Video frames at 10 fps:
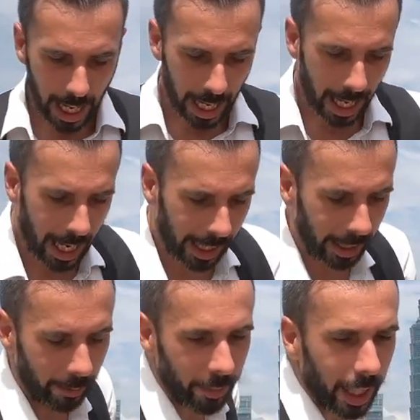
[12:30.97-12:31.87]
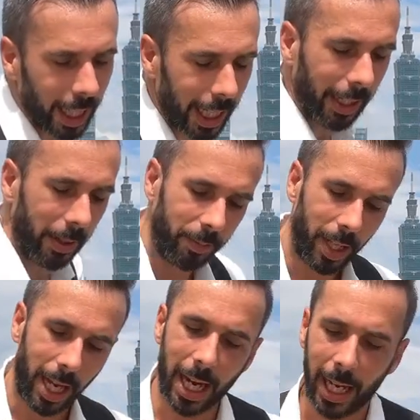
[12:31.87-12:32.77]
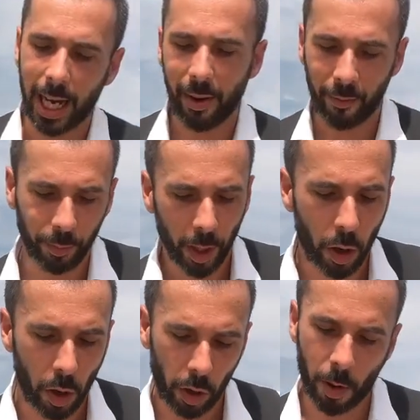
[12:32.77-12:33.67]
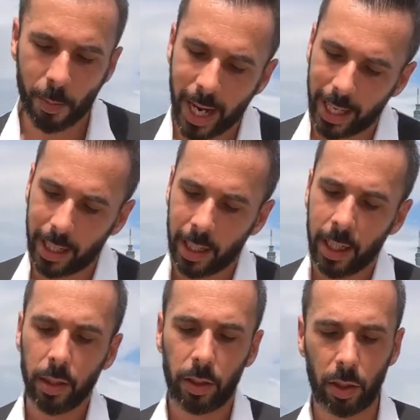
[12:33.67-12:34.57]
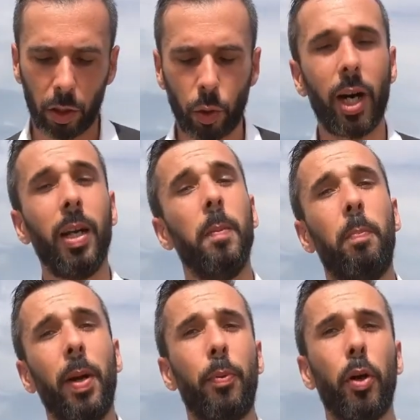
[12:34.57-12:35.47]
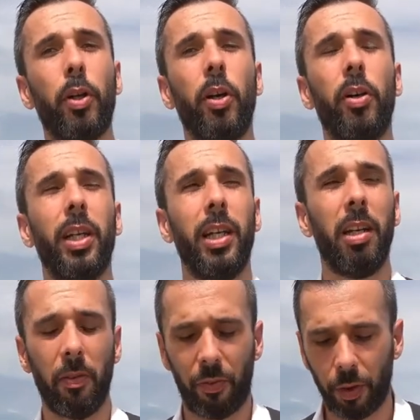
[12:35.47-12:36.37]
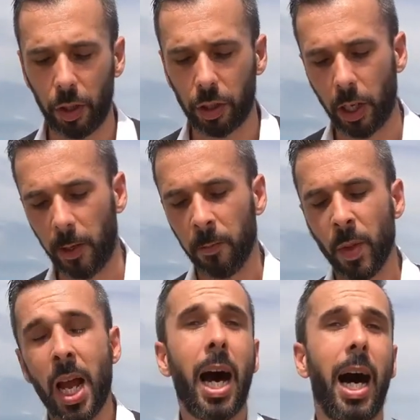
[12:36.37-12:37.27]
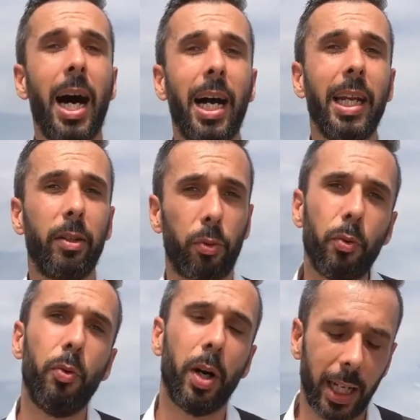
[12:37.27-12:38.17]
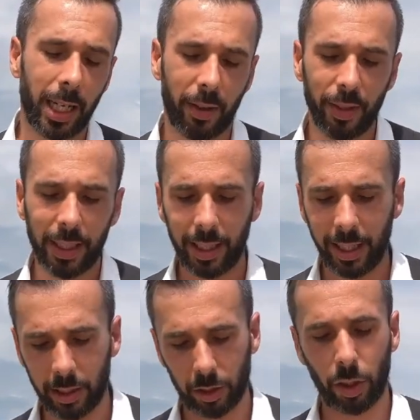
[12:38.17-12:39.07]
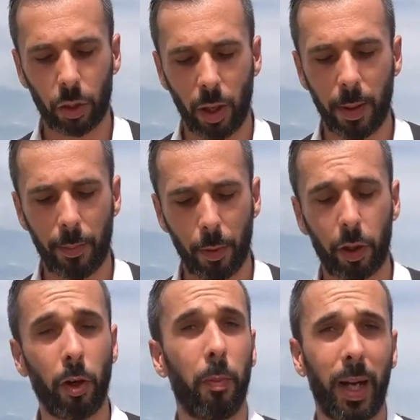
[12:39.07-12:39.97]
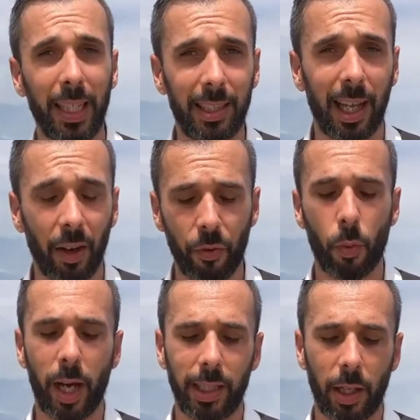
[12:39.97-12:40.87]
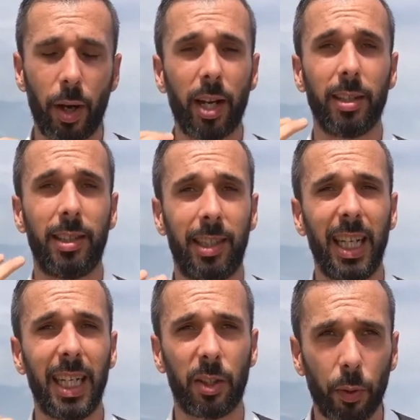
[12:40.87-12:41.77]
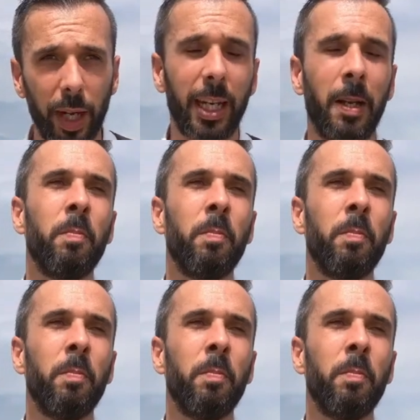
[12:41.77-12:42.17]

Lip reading: And here I have a homemade Sichuan peppercorn infusion. I grew and harvested the Sichuan peppercorn myself while they were still green.